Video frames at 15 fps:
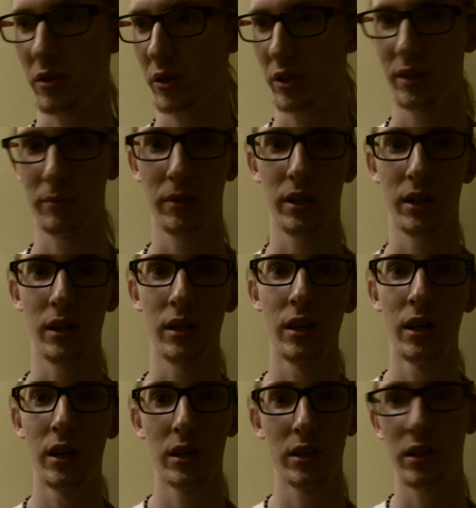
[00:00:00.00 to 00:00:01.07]
There could be
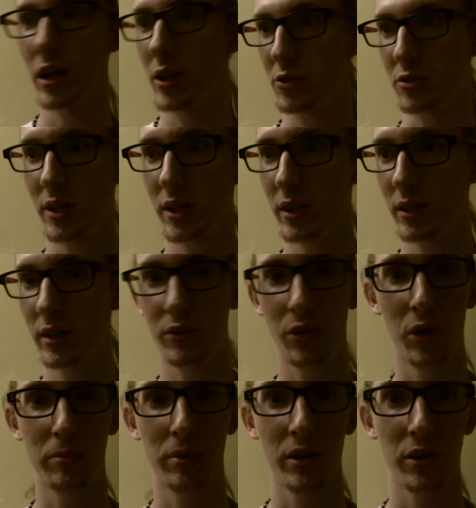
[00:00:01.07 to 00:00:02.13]
country
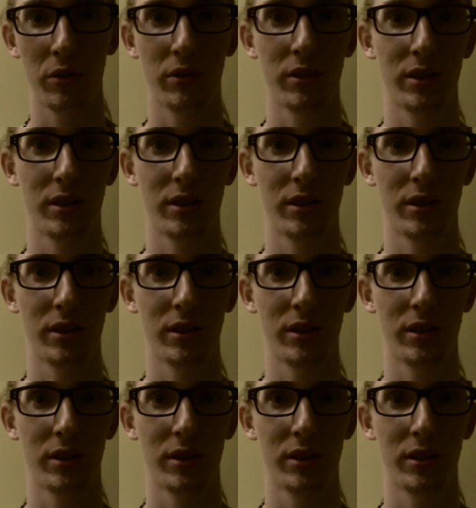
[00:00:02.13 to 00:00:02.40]
guitar players,